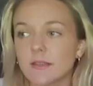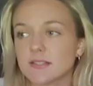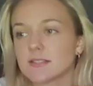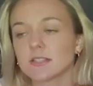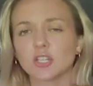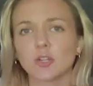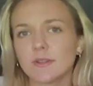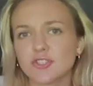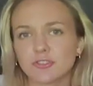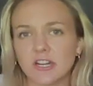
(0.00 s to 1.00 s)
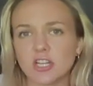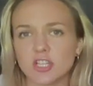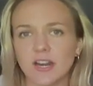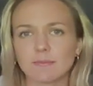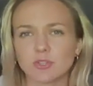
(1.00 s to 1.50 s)
this is a little bit
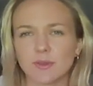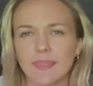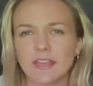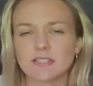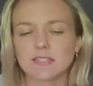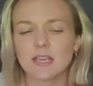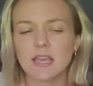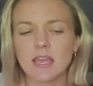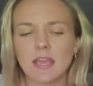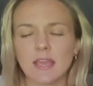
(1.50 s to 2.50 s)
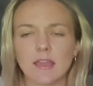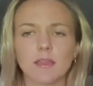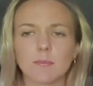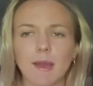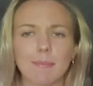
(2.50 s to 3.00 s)
strange that I'm doing this
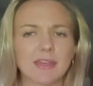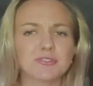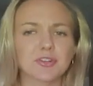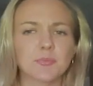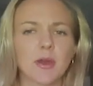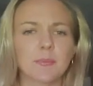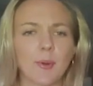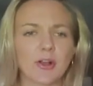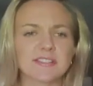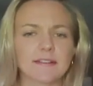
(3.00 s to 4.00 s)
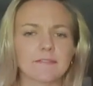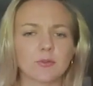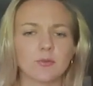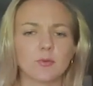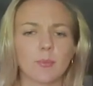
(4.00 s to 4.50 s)
in my bedroom unboxing food,